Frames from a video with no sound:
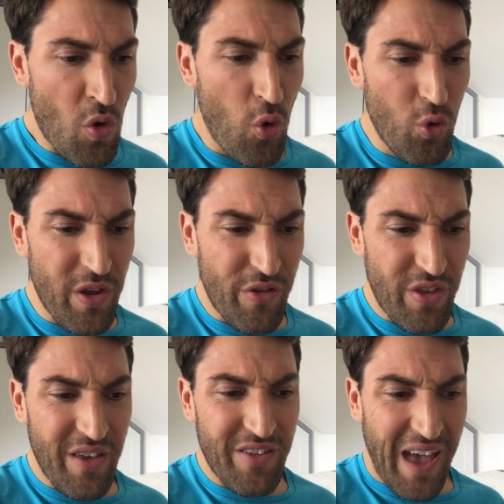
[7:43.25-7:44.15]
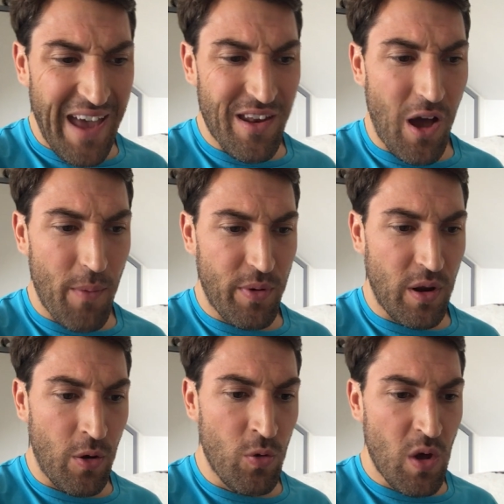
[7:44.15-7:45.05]
All these things add up, you
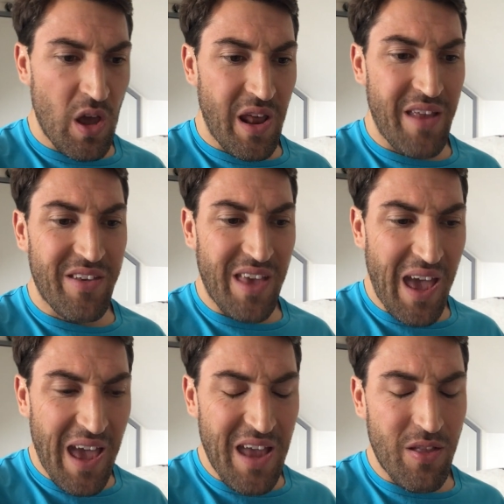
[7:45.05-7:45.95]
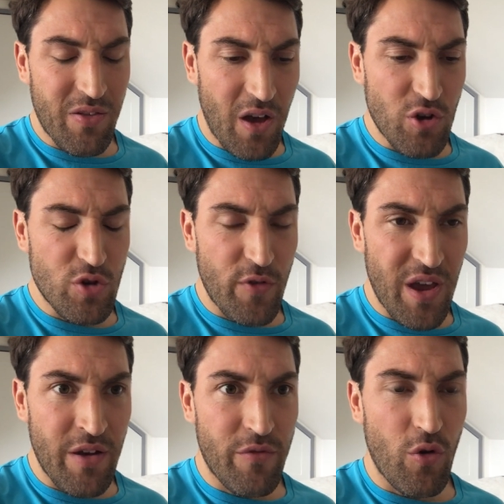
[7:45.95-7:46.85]
know. You need to get in touch with your
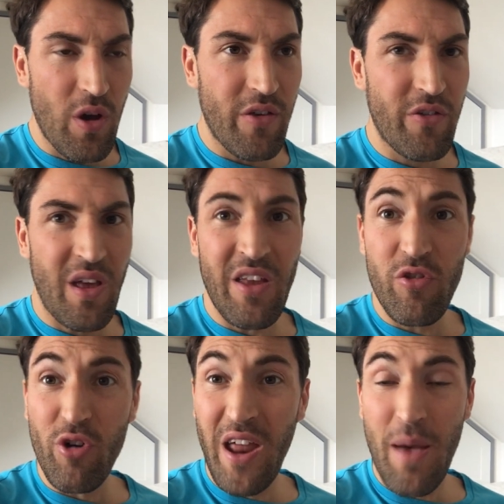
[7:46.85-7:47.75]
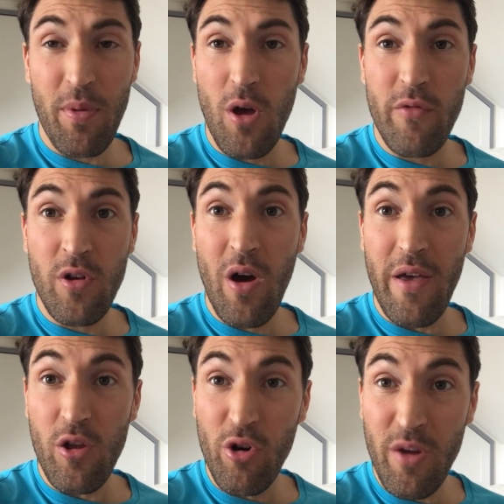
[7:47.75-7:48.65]
inner voice, and it's not going to happen
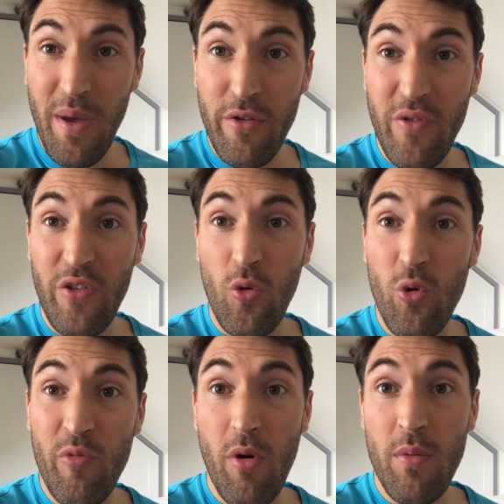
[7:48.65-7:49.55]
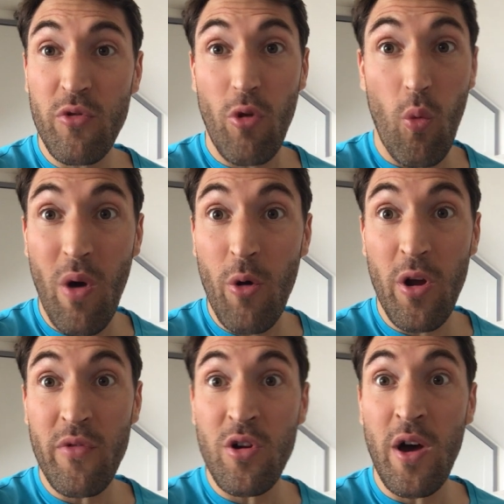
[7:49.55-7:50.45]
overnight. You're not going to be able to fix all these problems or the
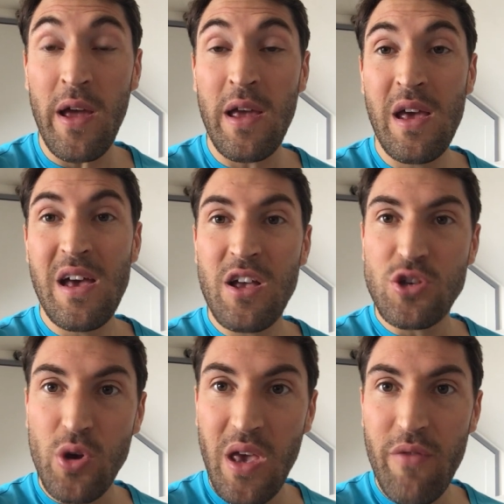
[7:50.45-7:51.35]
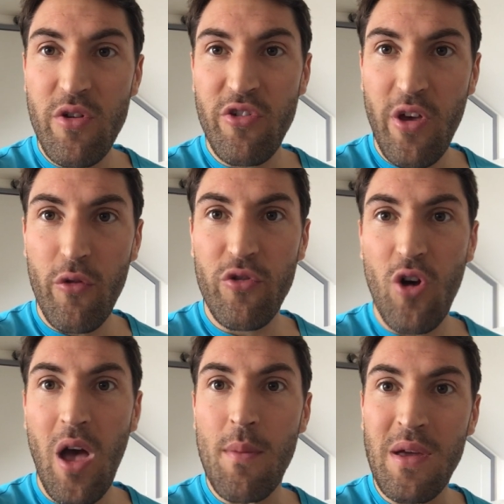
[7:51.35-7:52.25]
world overnight. So give yourself
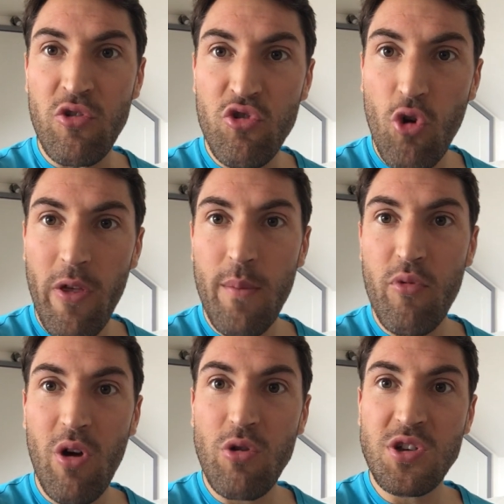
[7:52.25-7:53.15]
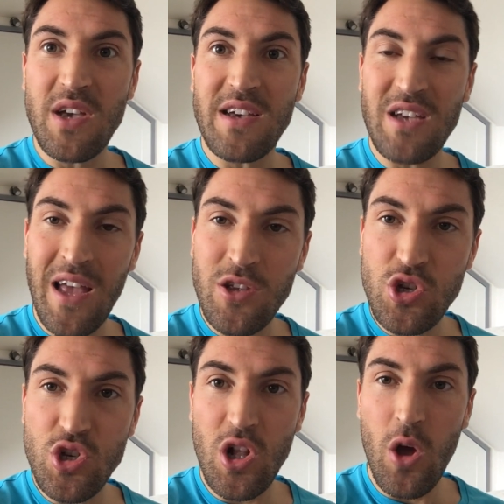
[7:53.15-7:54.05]
time, enjoy the process, and
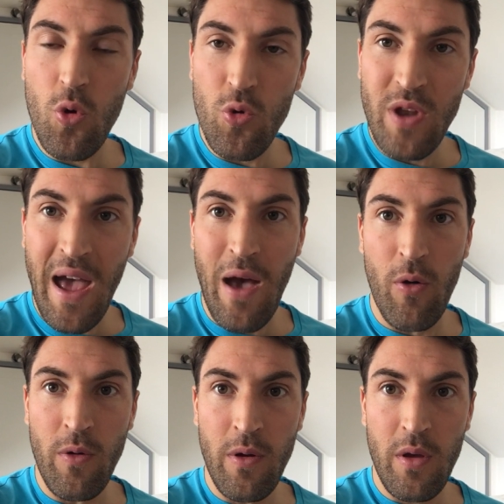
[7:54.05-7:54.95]
slow down.